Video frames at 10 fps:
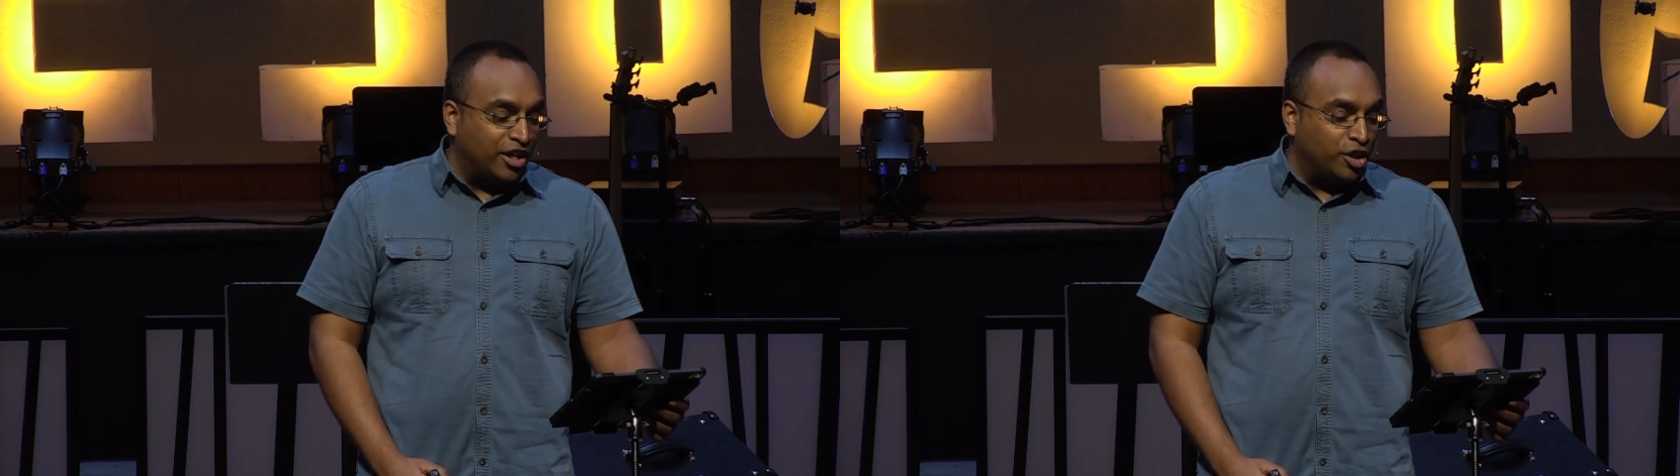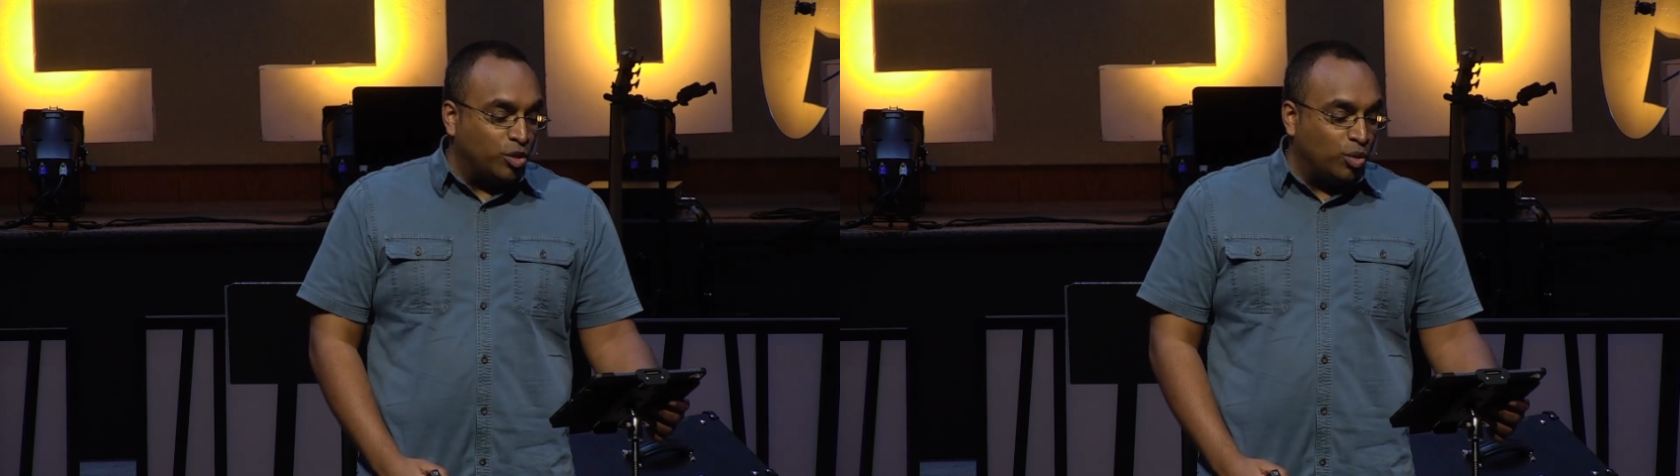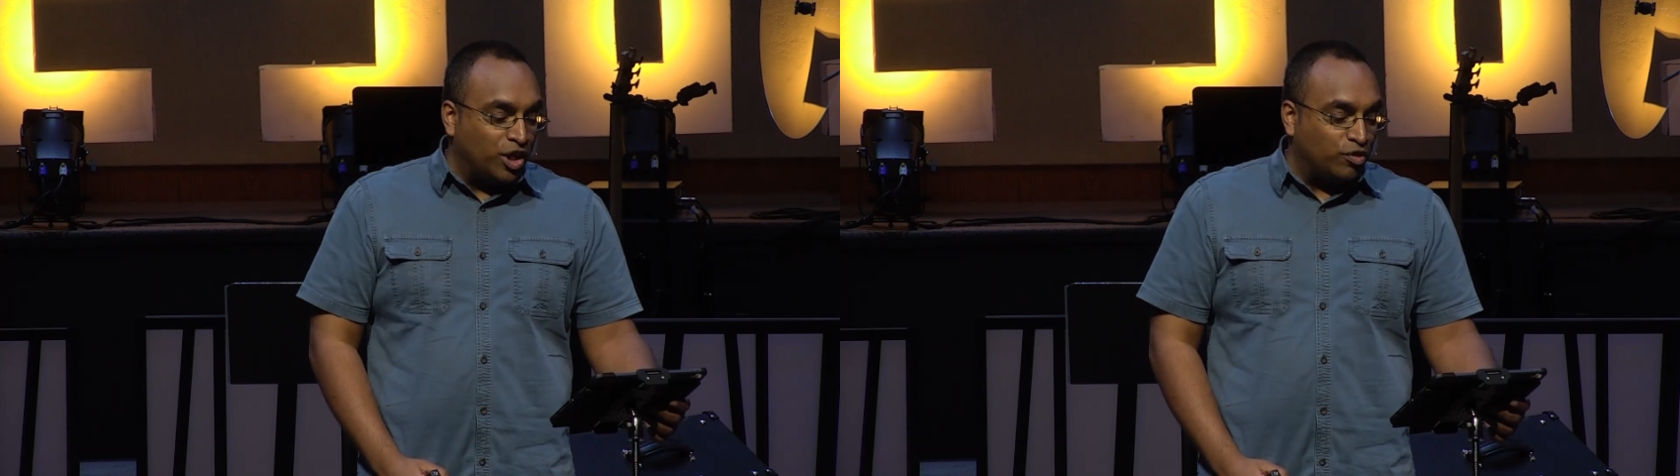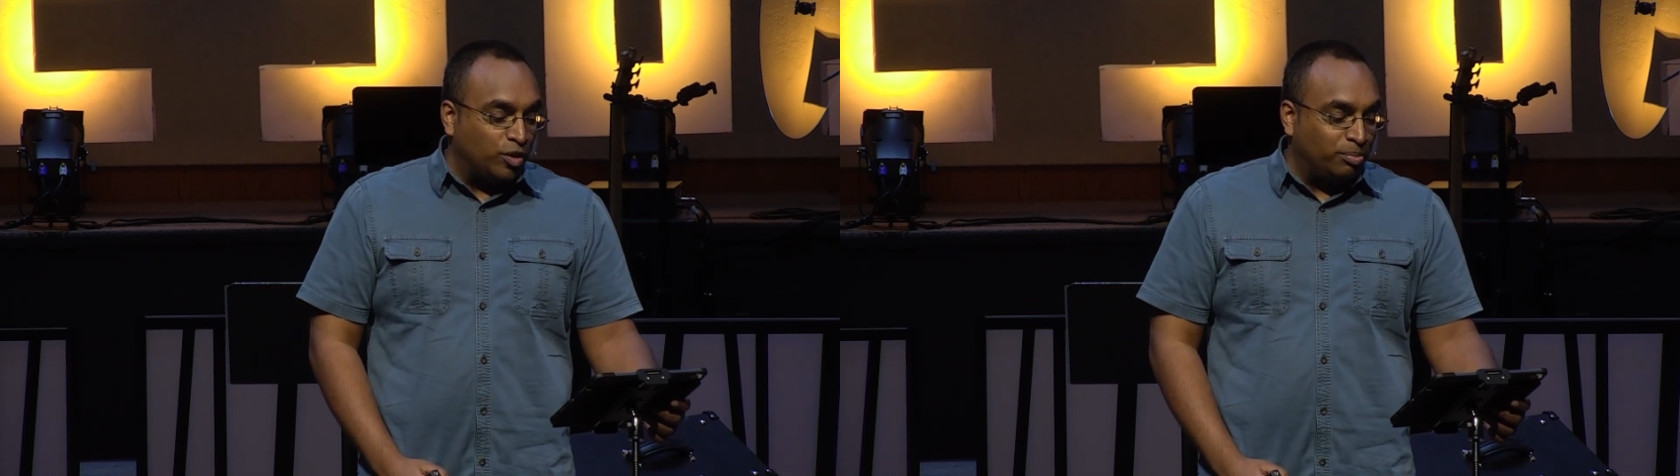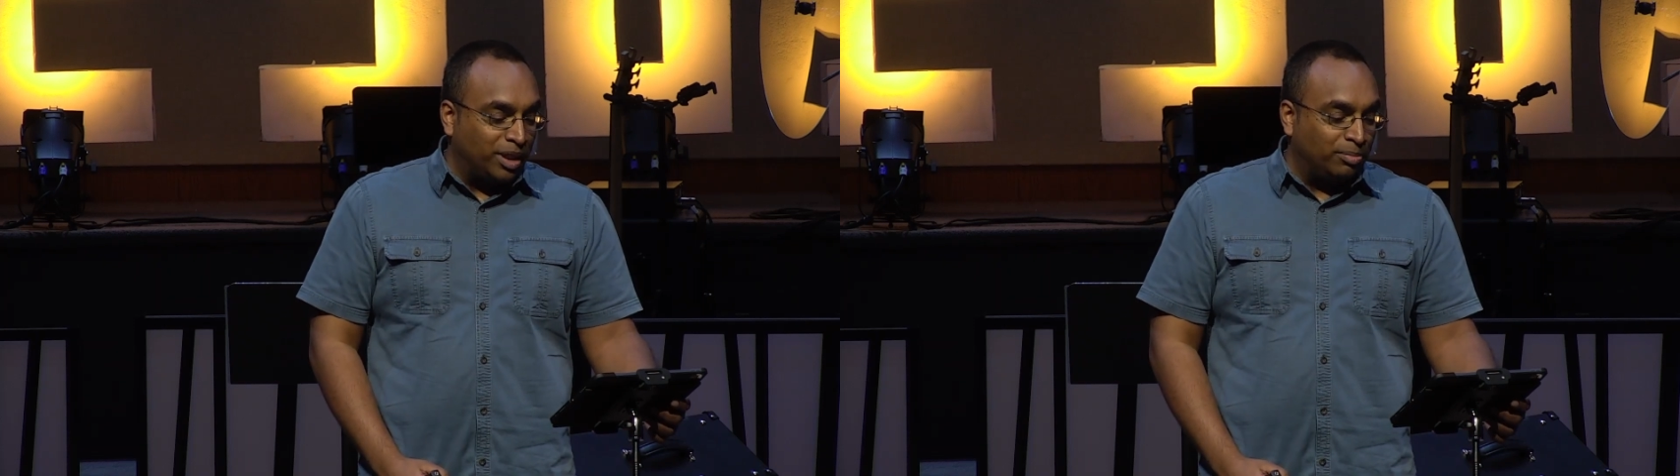other
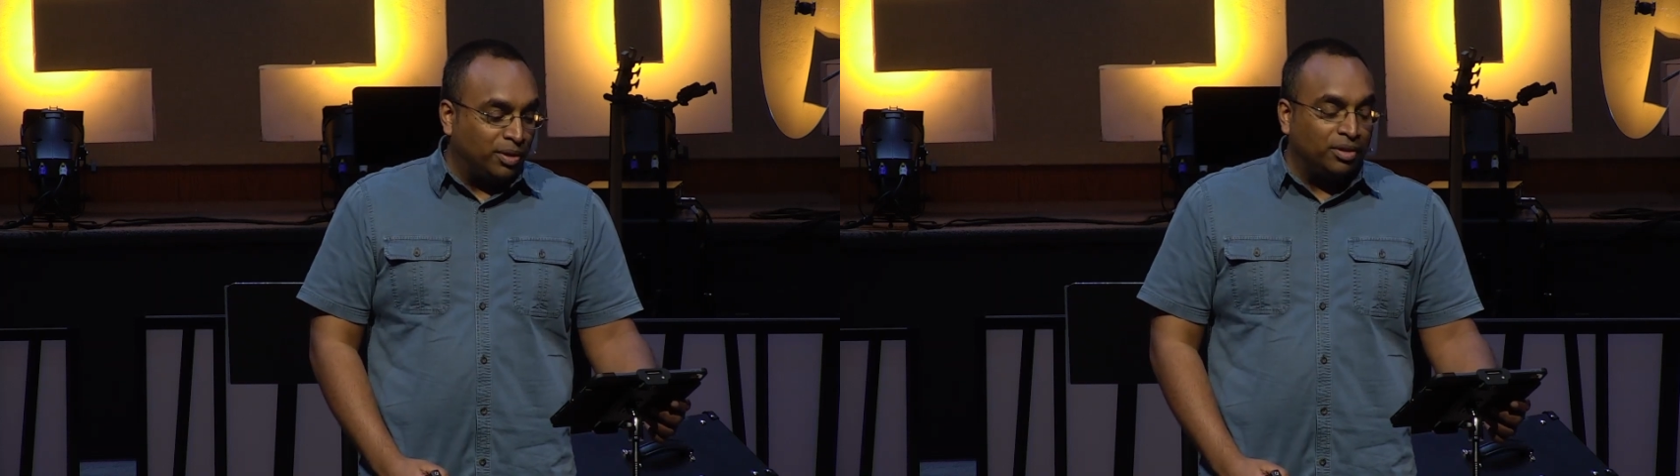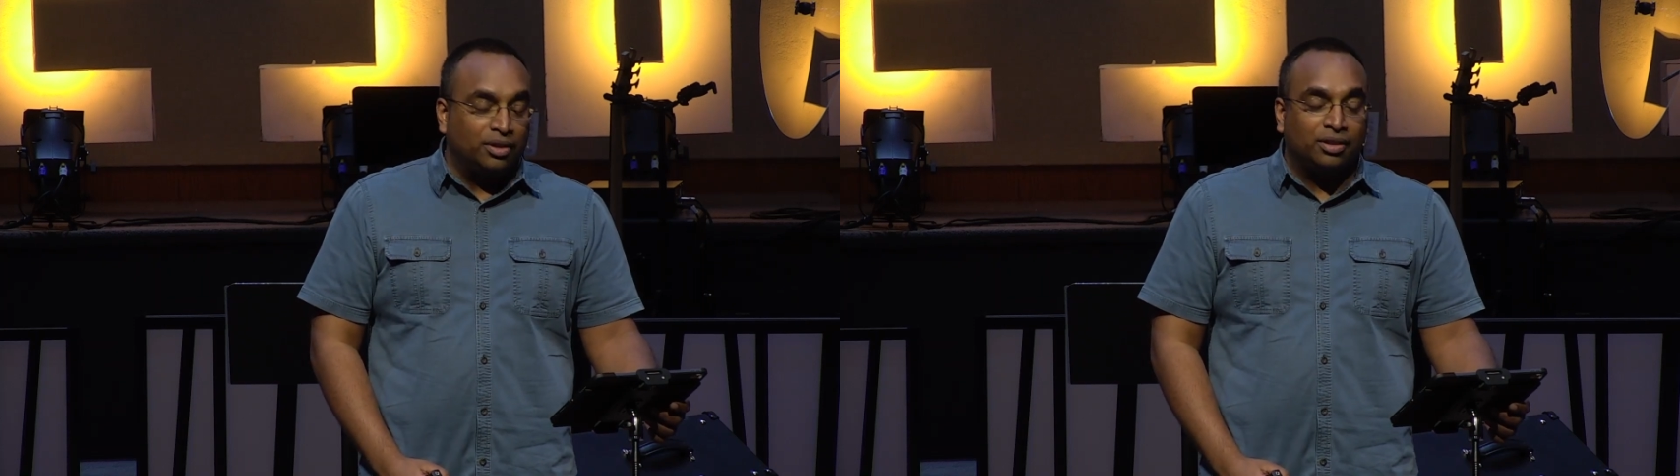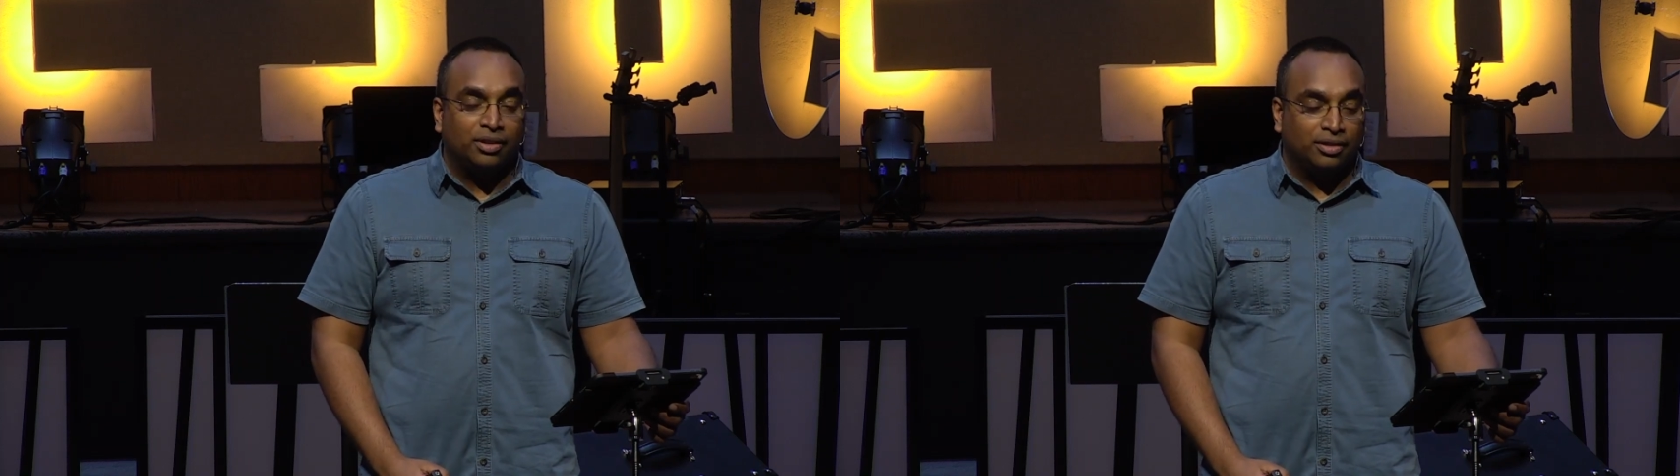wonderful people,